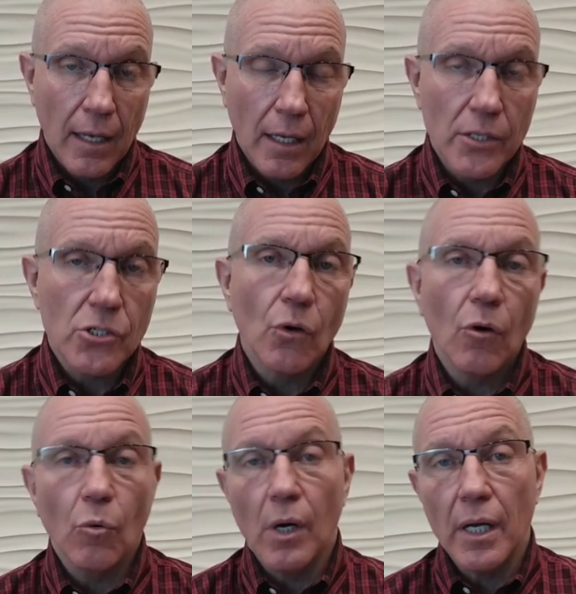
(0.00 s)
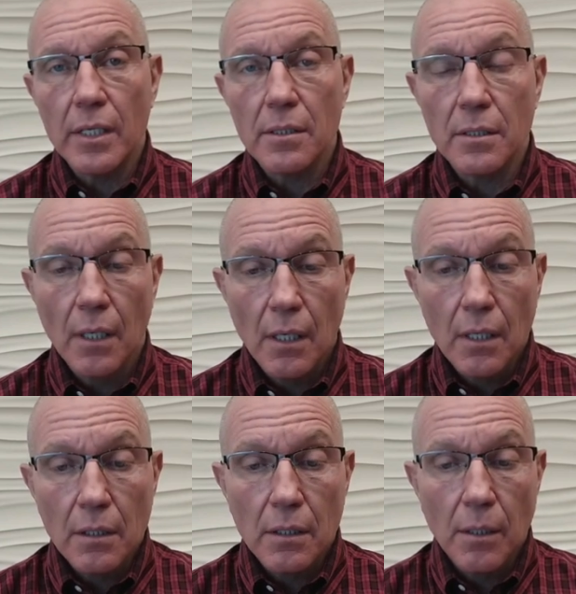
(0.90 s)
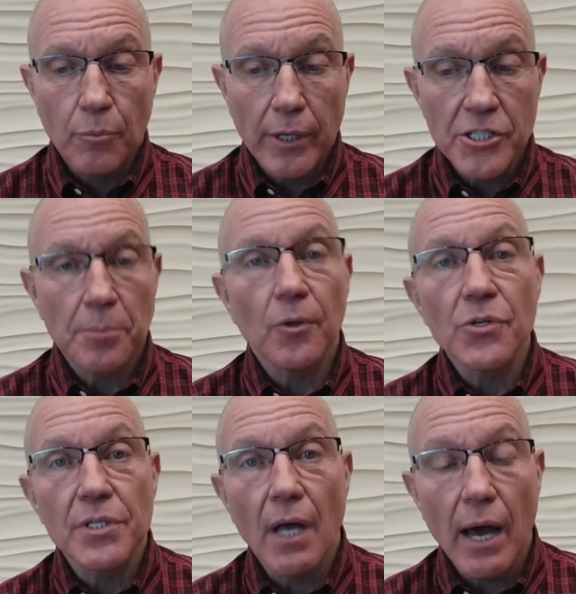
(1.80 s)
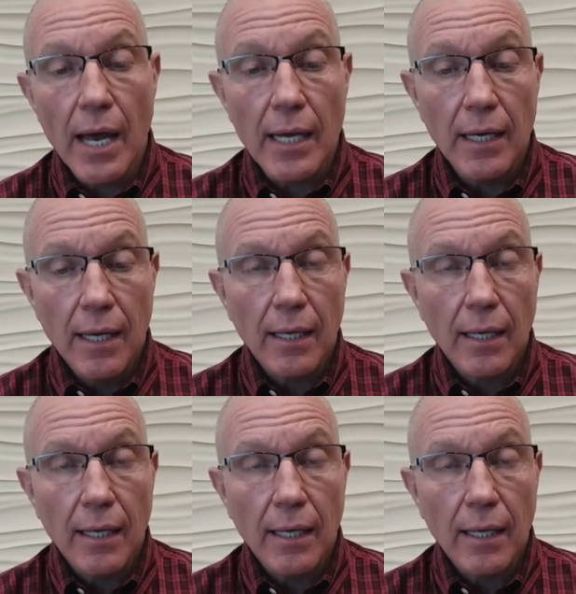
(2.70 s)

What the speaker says: And so it was the principles and I